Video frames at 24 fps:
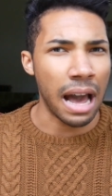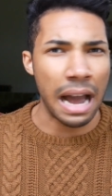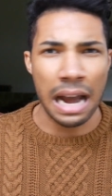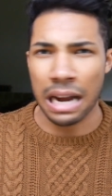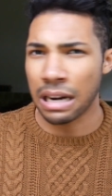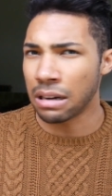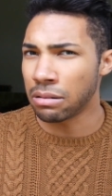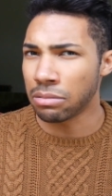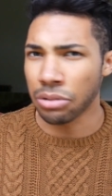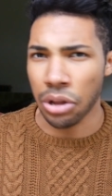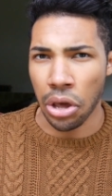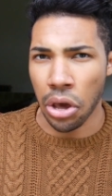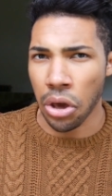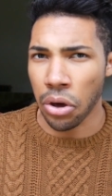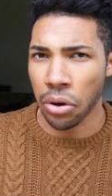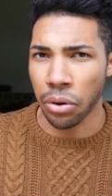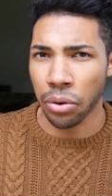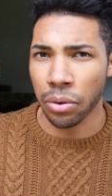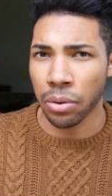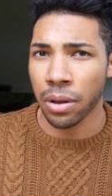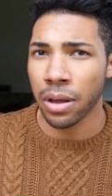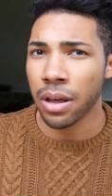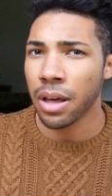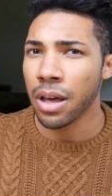I don't
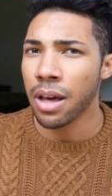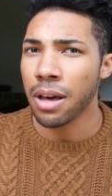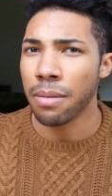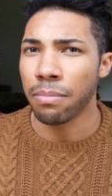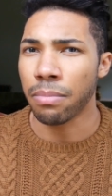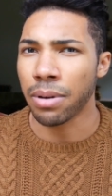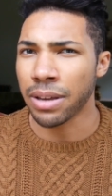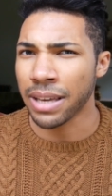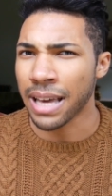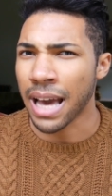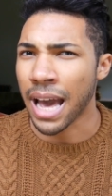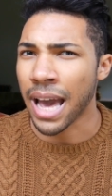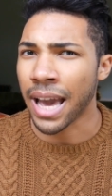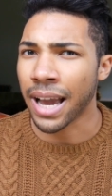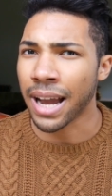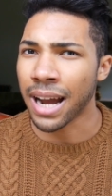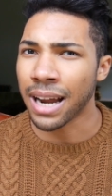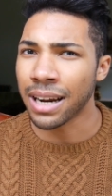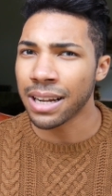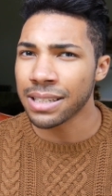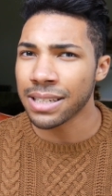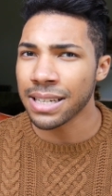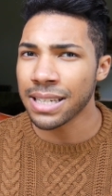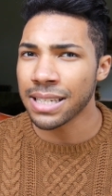know. But yeah, it
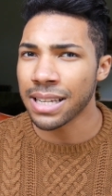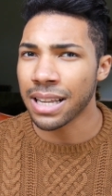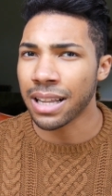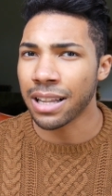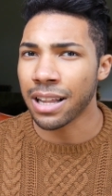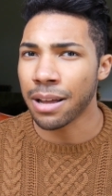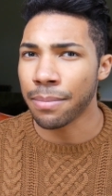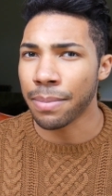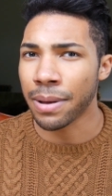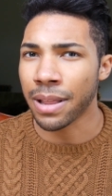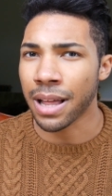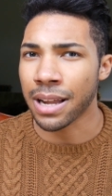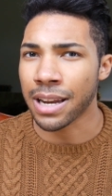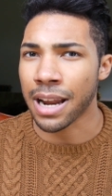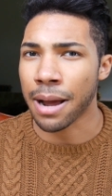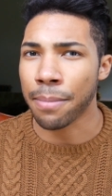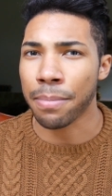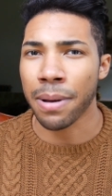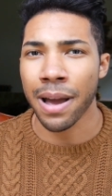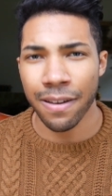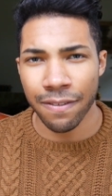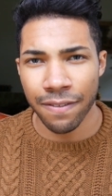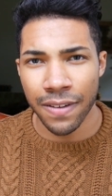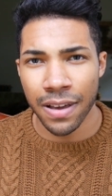kind of tastes a little bit like that.
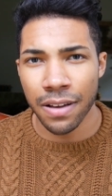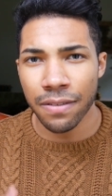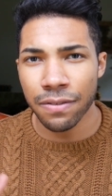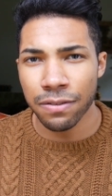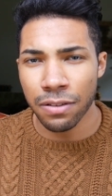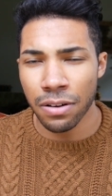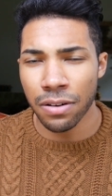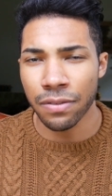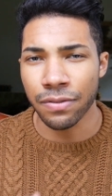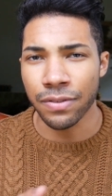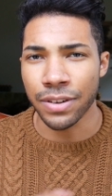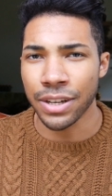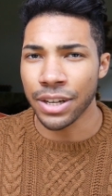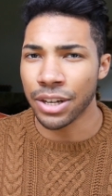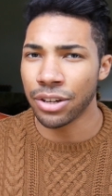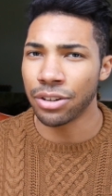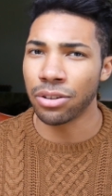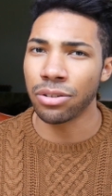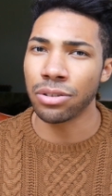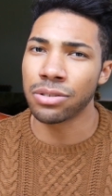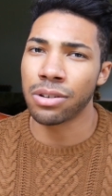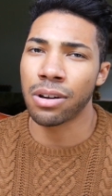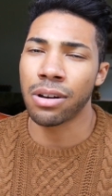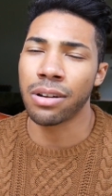But I think for a vegan
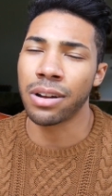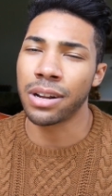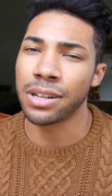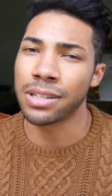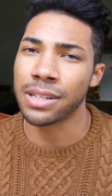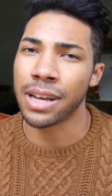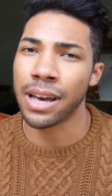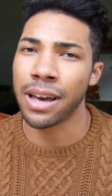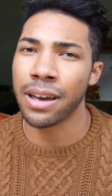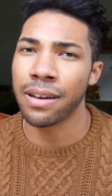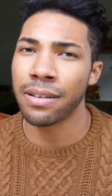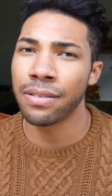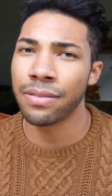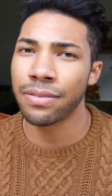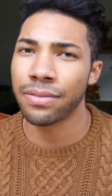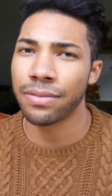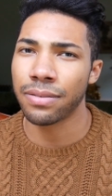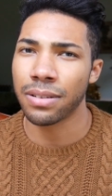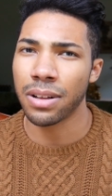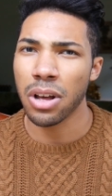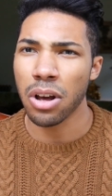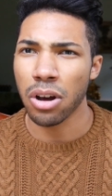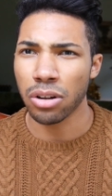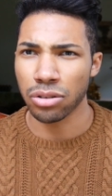alternative,
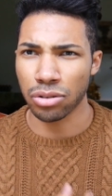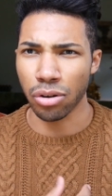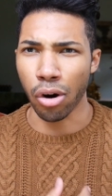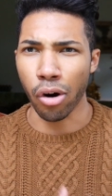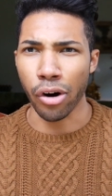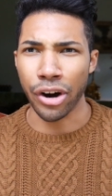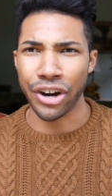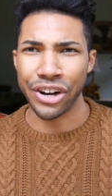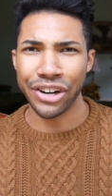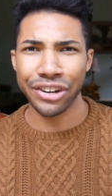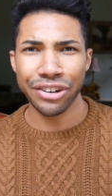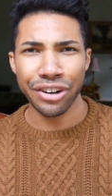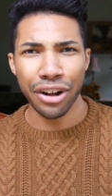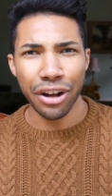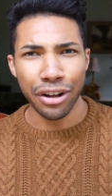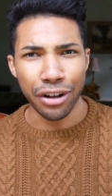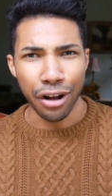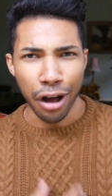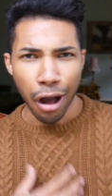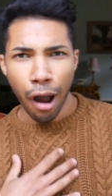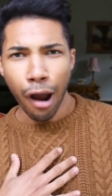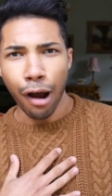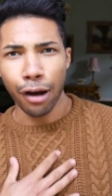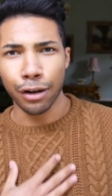torn
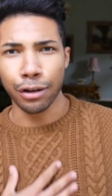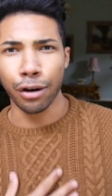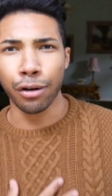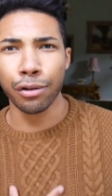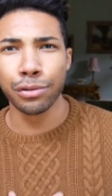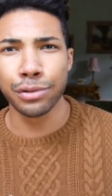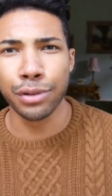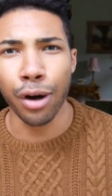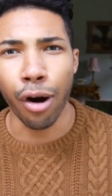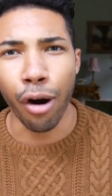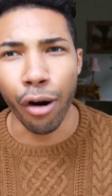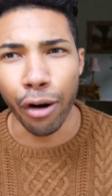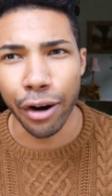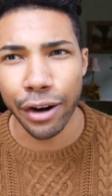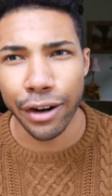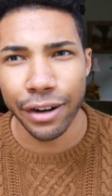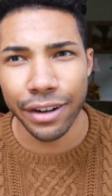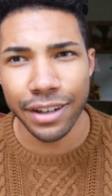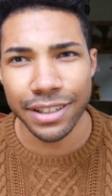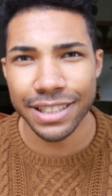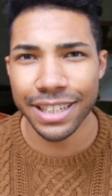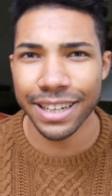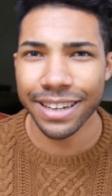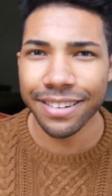
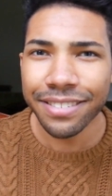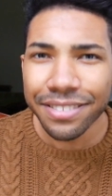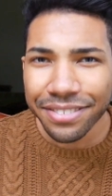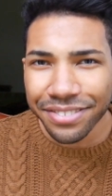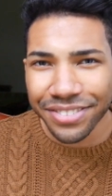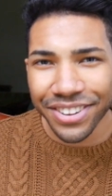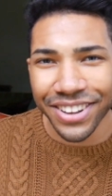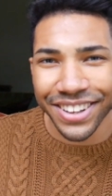alternative.